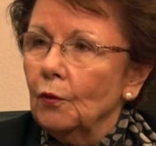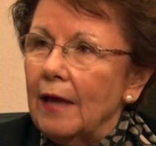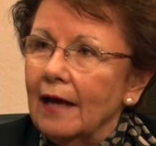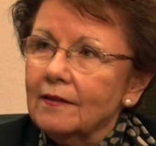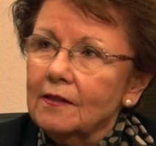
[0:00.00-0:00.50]

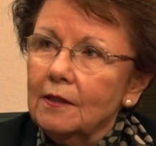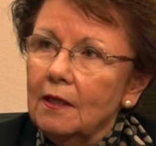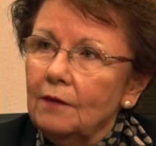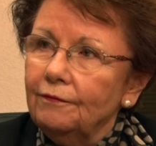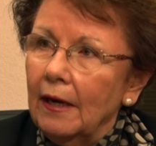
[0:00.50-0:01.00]
that's
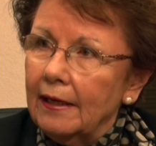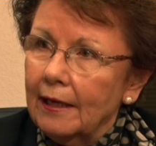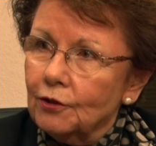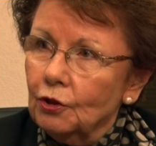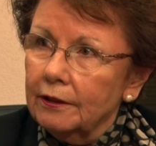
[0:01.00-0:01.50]
the
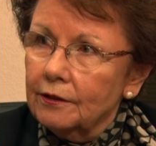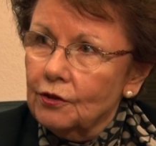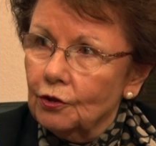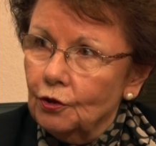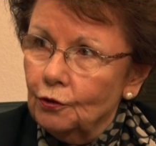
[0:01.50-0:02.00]
Financial
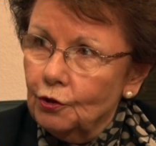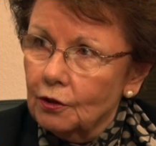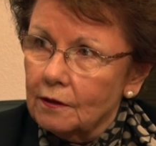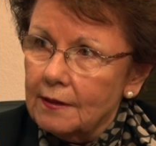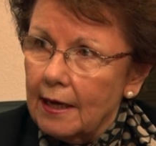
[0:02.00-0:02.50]

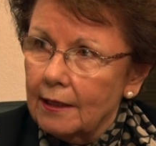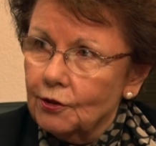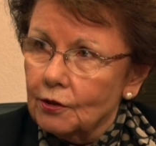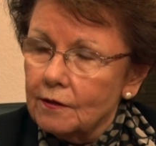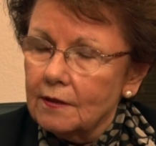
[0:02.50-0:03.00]
Institutions
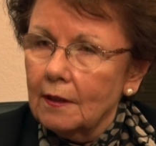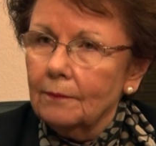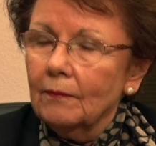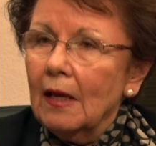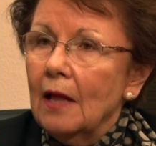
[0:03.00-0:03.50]
Agency.
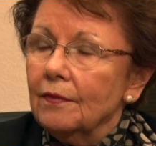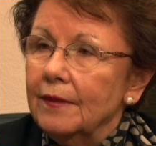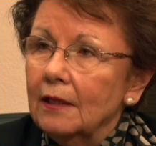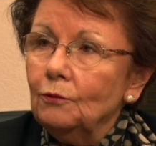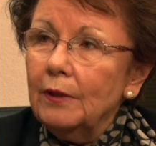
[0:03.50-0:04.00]

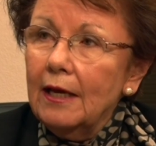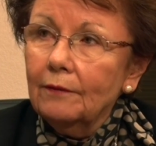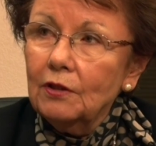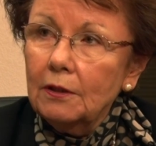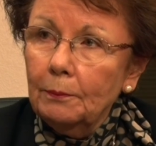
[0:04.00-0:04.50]
Then we
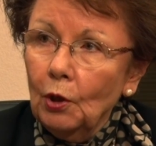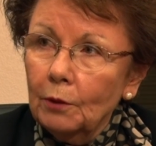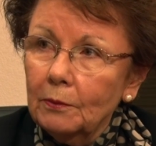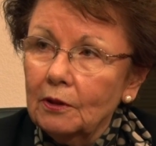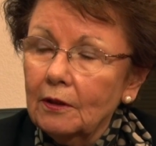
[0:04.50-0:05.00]
have the
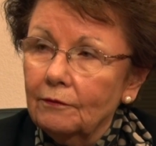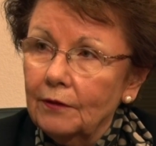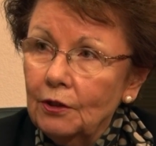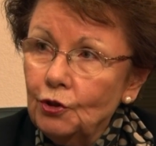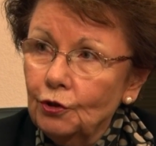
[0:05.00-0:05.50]
Department of
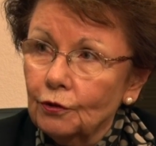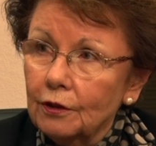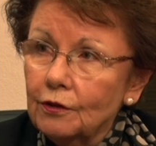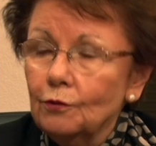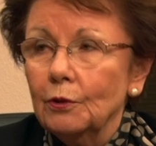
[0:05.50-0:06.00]

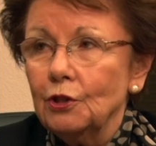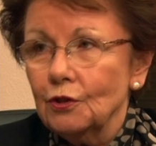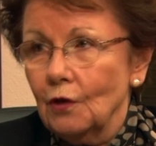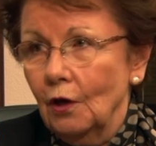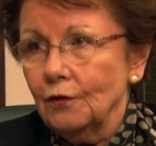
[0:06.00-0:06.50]
Insurance, which
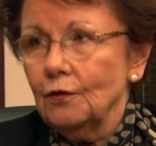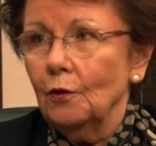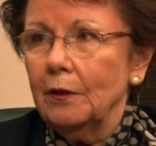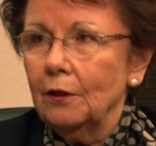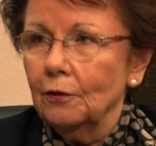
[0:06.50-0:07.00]
is
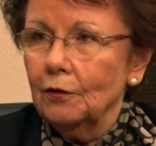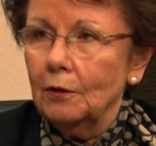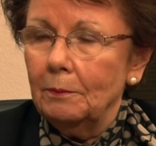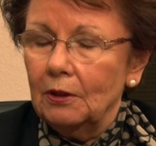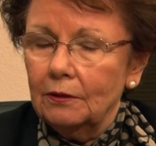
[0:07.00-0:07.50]
also here in
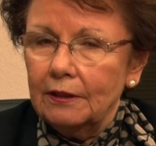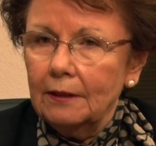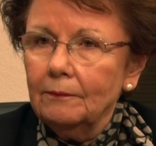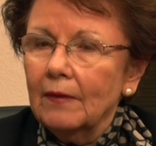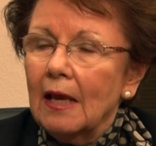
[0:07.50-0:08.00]
the
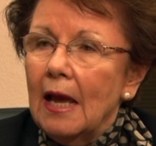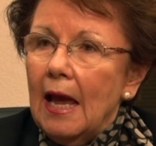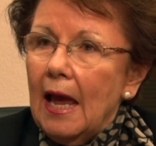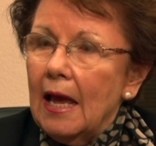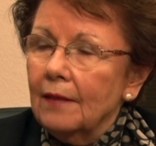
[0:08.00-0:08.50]
building,
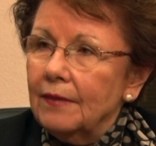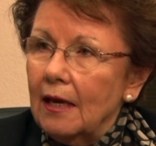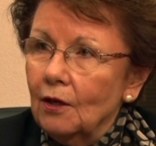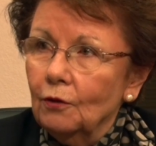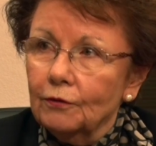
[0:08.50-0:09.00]
and
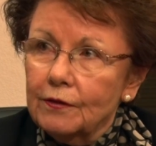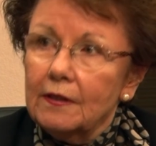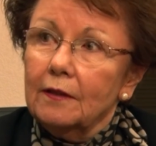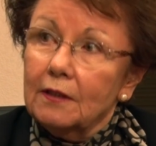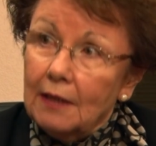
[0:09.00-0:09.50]
they
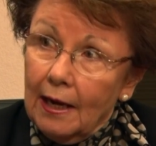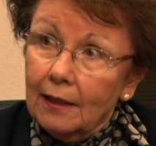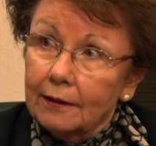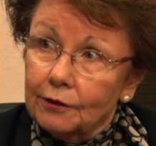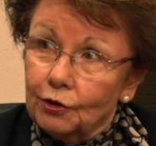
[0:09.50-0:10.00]
oversee the
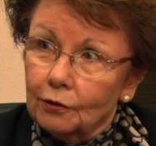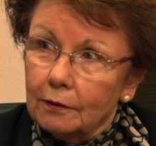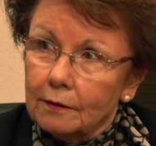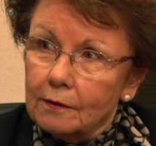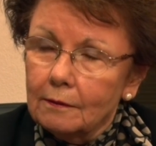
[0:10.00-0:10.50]
title
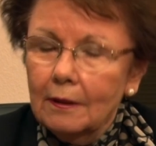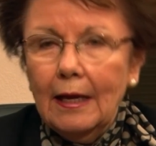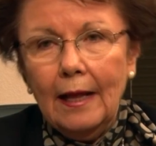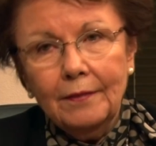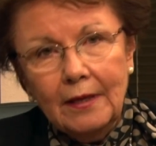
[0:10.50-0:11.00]
insurance.
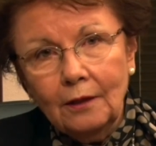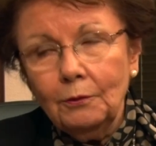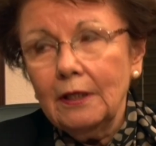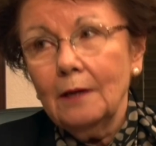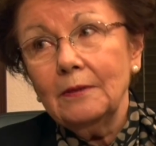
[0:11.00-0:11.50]
And then
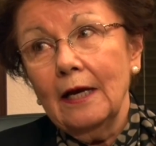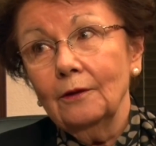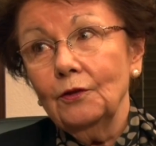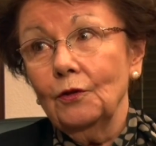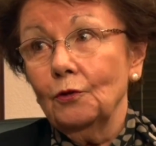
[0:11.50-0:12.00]
we come
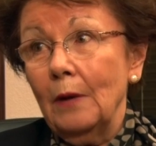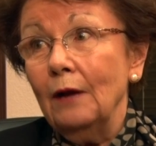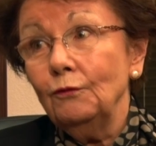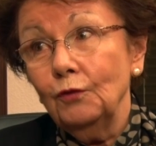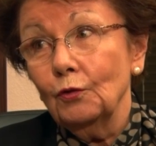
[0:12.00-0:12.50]
down to the
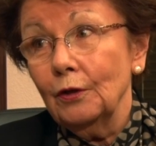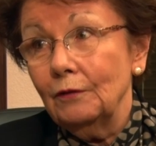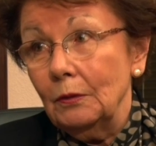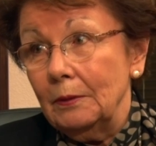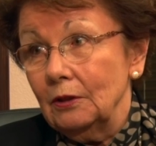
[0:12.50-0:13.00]
ground floor
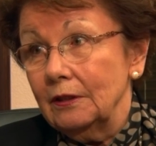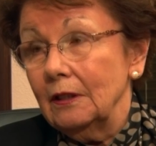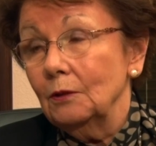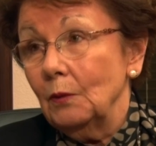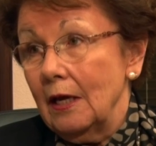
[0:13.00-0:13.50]
of the
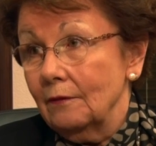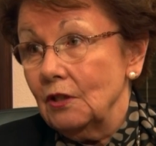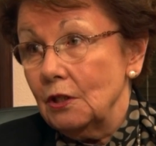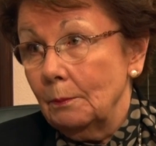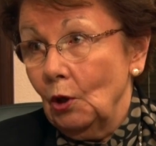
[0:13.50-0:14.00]
building and we have
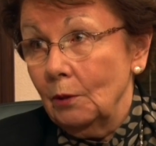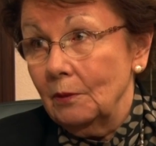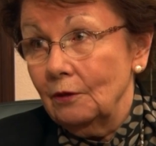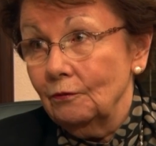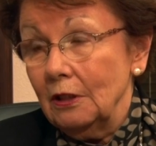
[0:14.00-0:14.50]
the
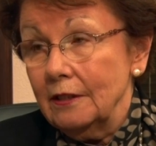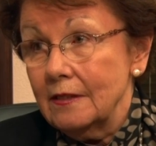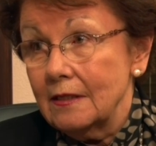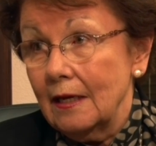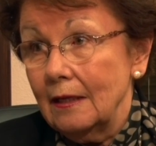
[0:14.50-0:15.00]
Department of Real
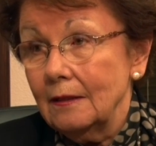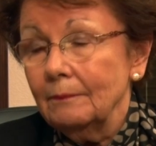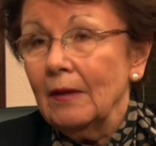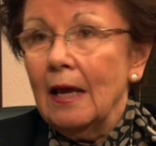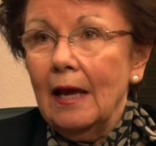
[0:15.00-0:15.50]
Estate,
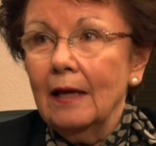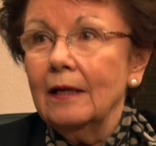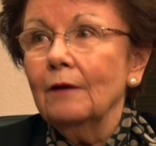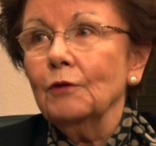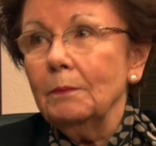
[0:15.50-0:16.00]
and
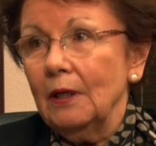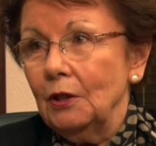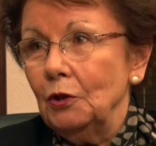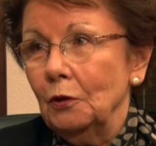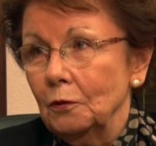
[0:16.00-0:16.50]

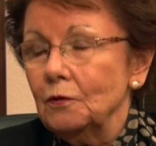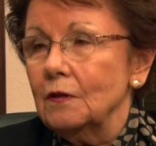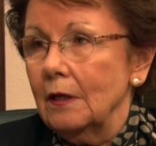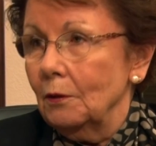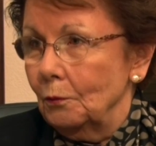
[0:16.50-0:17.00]
everybody knows
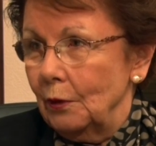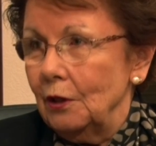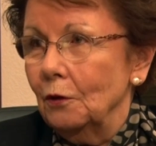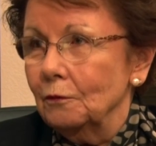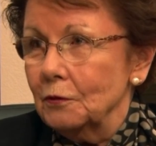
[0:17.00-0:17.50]
that
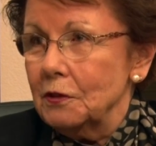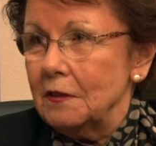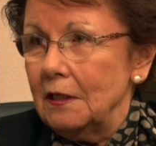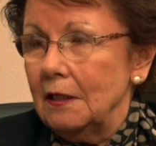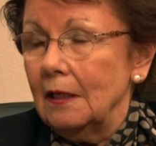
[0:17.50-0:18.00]
we
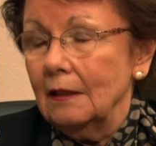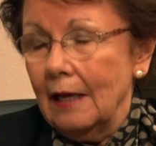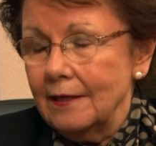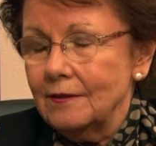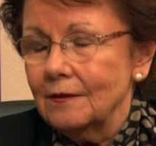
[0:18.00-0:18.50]

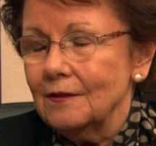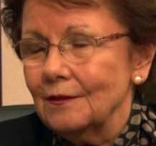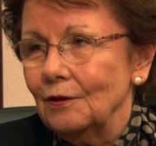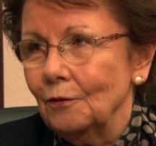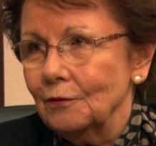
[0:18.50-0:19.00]
license
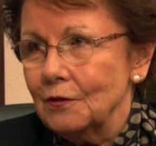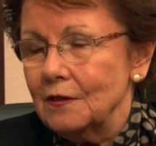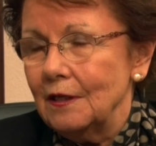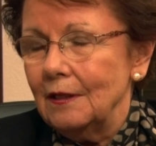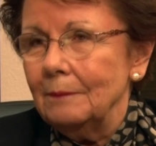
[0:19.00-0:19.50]
and
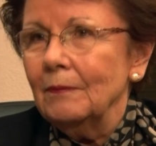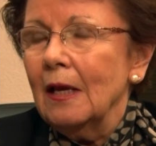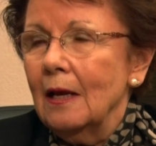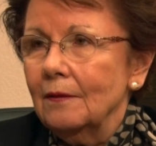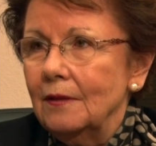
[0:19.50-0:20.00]
oversee
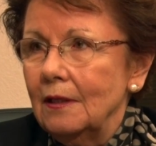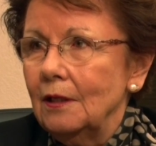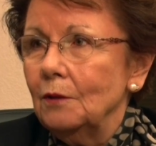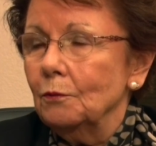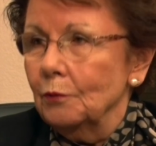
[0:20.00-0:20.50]

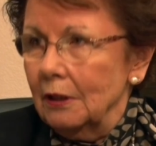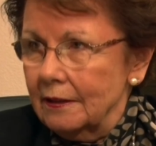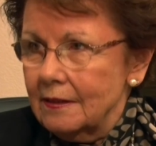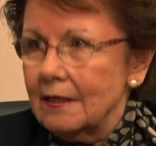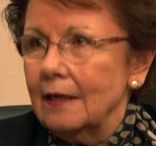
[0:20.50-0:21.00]
the real
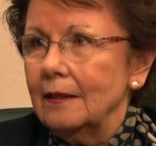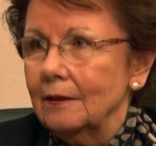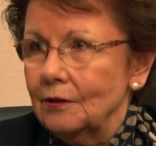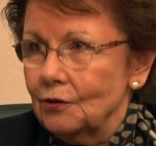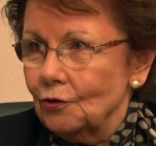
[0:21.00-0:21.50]
estate
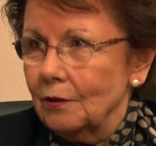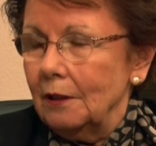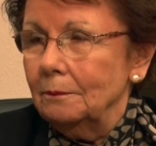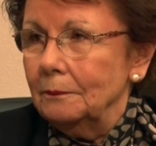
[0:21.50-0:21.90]
industry.